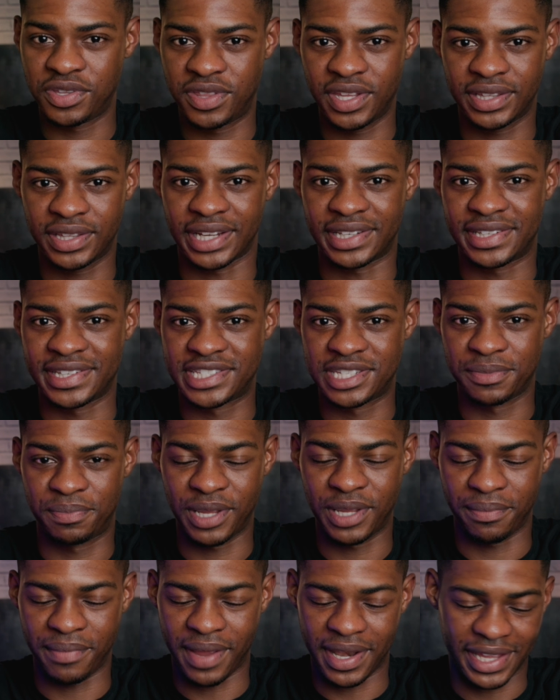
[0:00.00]
to think that
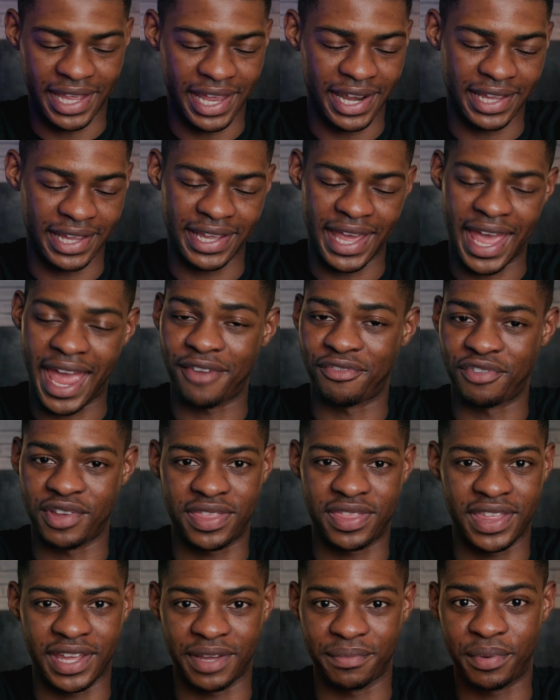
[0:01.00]
discipline meant getting
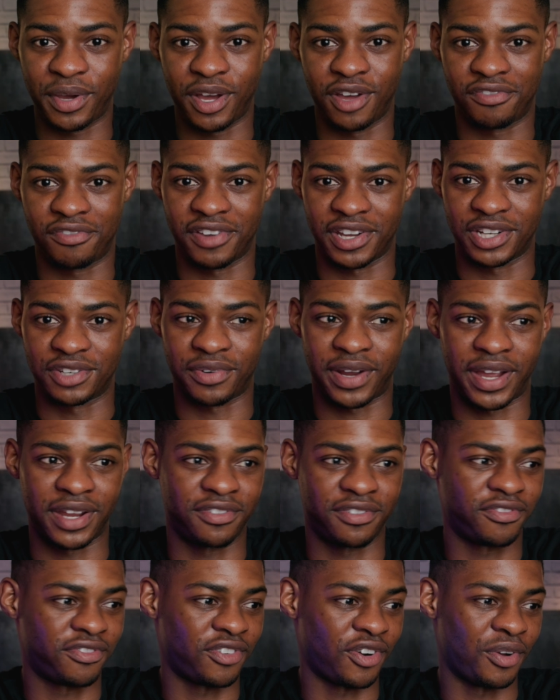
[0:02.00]
everything perfect,
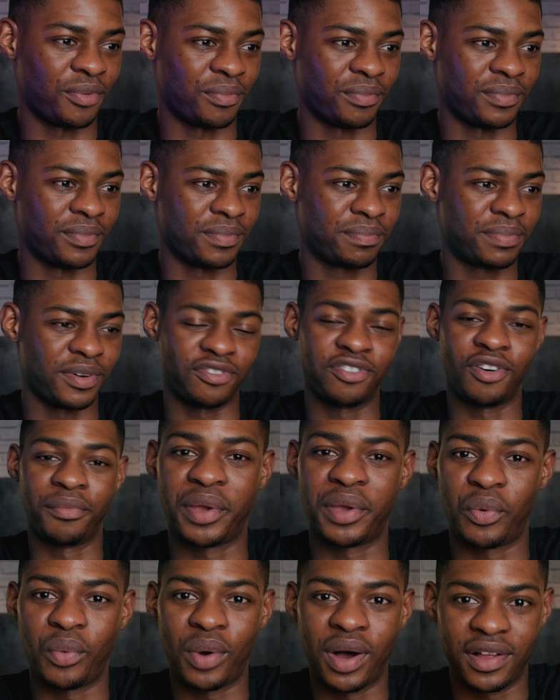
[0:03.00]
right? From
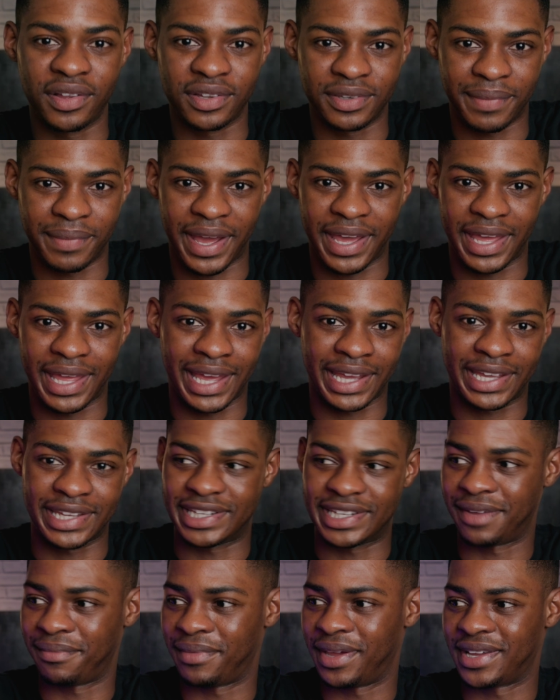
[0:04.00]
performing well in my
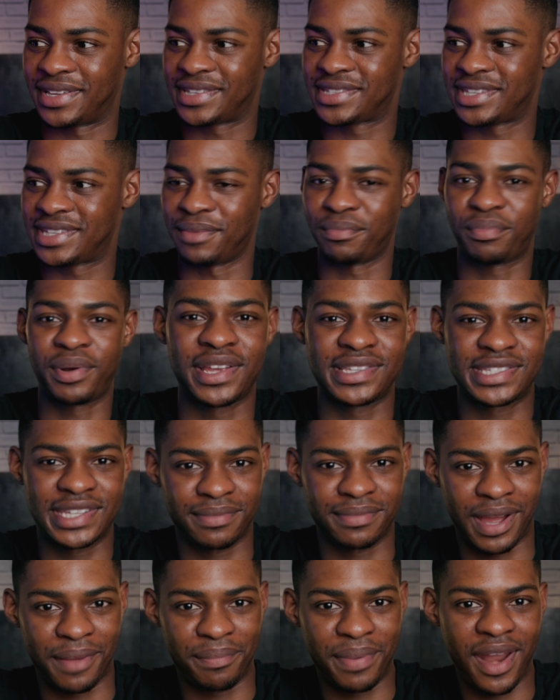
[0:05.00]
academics,
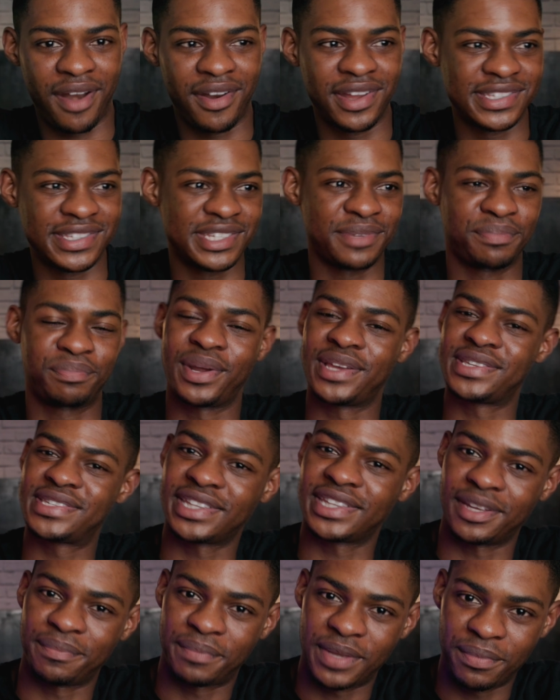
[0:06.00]
impressing my parents,
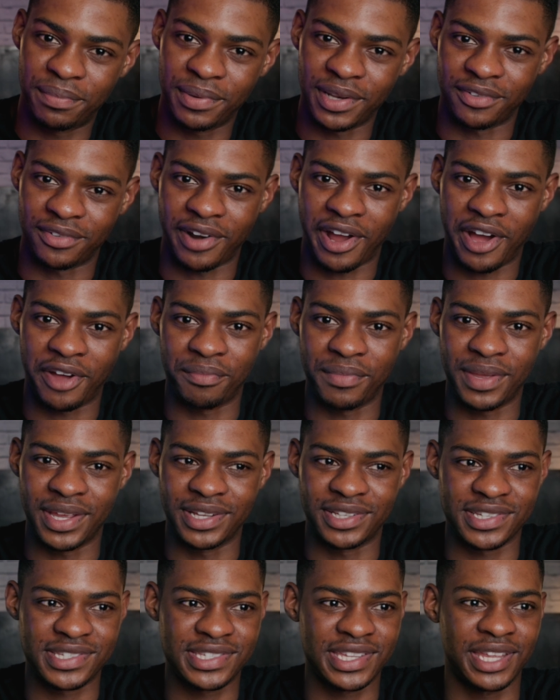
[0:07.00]
impressing the people around me,
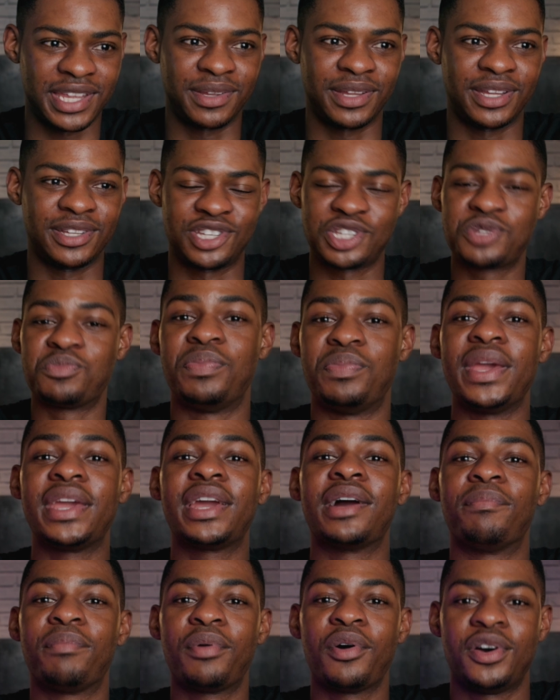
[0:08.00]
just
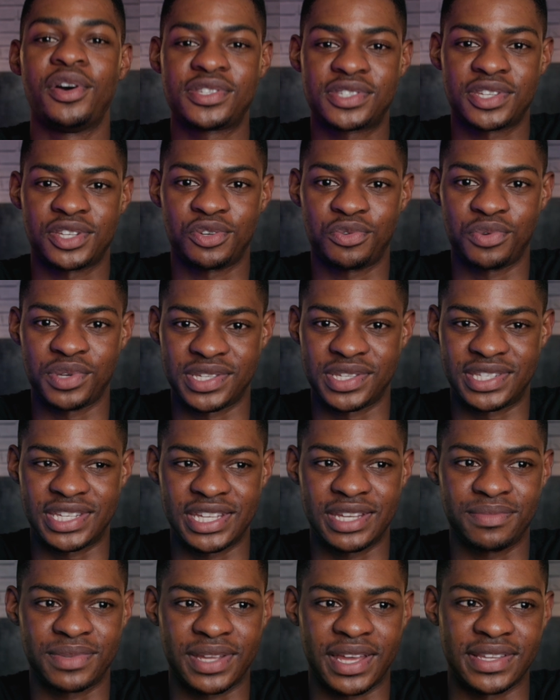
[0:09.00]
being a person who is
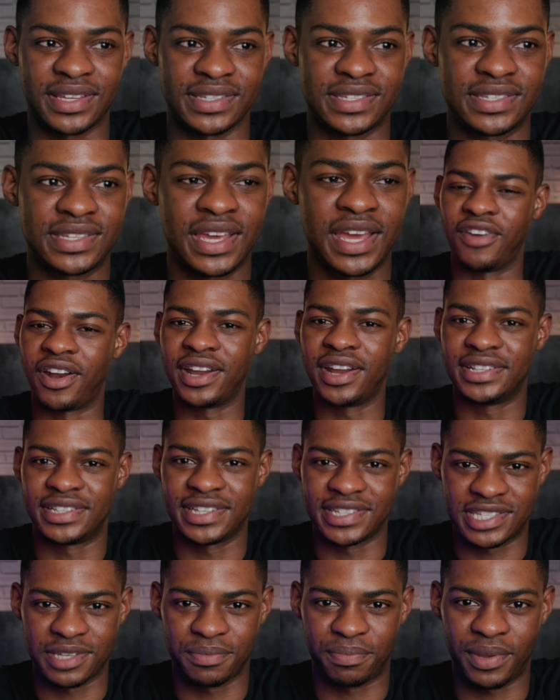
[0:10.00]
deemed as very
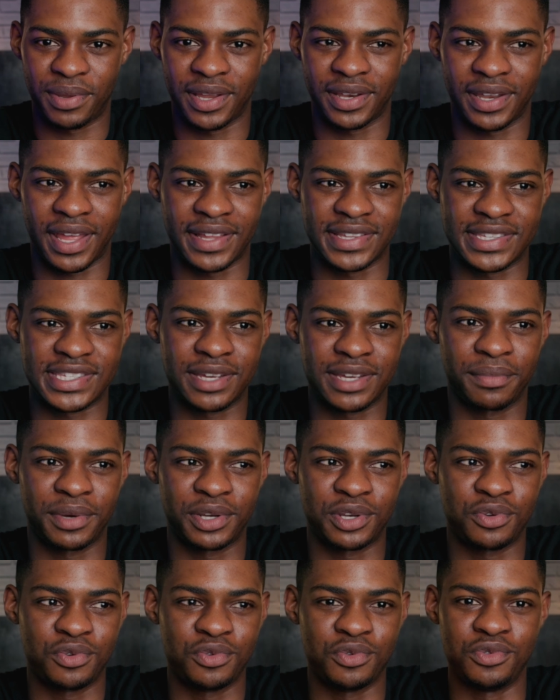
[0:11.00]
disciplined and
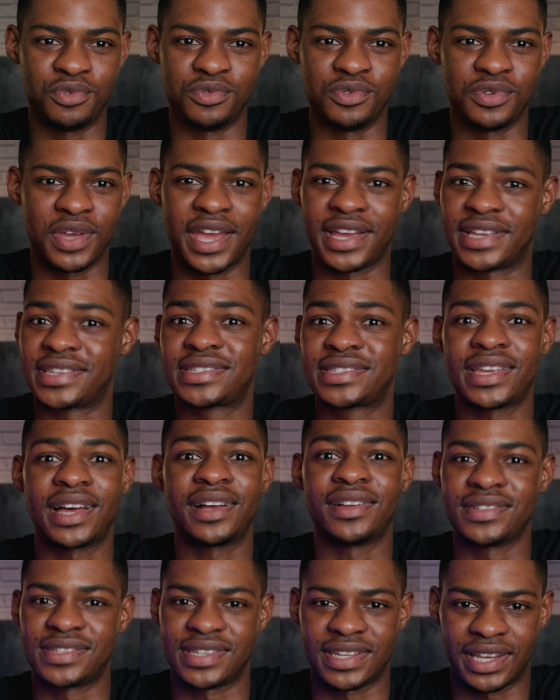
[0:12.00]
someone who
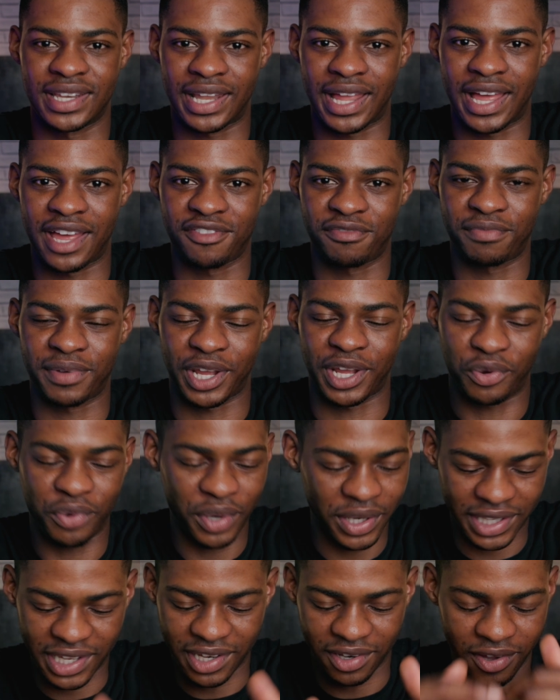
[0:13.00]
excels in life. But I
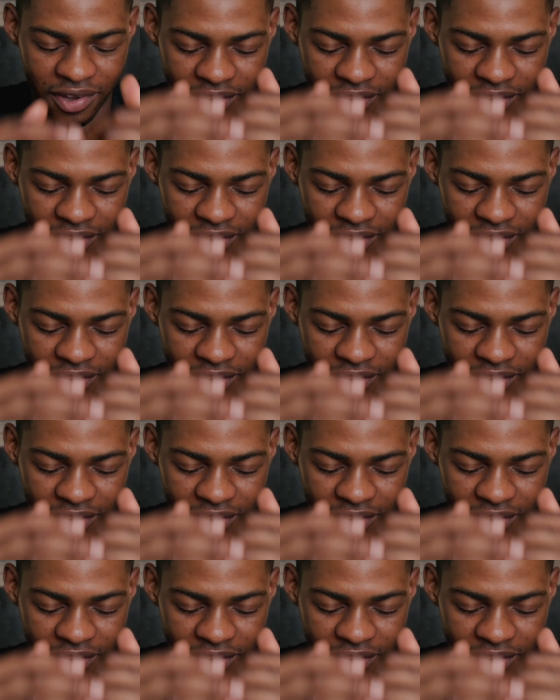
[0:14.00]
quickly